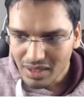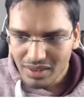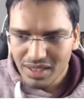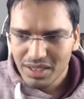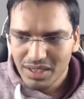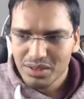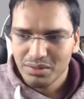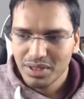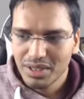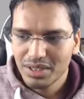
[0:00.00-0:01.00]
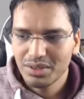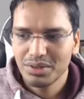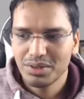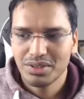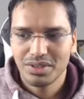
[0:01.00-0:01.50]
there is a very
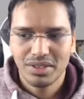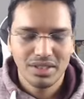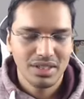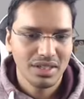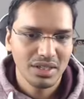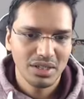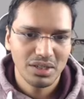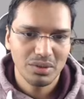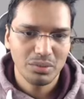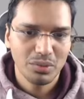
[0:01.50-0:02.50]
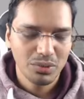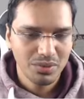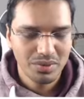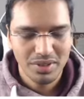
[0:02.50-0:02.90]
interesting move,